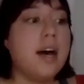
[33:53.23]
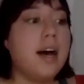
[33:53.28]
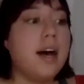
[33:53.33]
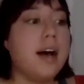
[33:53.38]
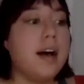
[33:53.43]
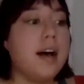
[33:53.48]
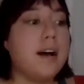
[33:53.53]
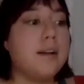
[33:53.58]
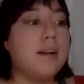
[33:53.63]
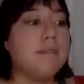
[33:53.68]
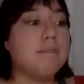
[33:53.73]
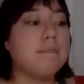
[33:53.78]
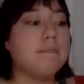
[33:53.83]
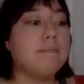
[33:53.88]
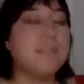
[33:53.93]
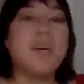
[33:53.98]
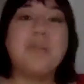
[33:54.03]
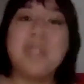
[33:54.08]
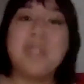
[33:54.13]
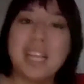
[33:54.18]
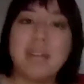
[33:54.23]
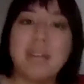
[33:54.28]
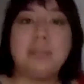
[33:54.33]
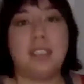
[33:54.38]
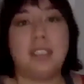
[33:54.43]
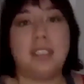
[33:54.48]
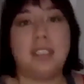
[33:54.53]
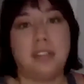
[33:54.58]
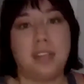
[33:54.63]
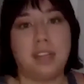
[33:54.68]
That
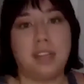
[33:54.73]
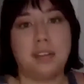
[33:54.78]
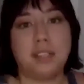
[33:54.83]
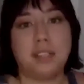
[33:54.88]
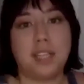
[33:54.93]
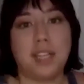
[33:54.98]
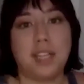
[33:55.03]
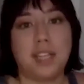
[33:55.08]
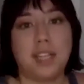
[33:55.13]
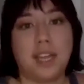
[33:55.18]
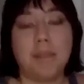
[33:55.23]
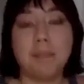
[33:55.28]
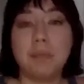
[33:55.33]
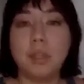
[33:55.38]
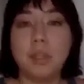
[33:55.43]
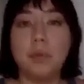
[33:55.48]
was the other thing I was gonna get.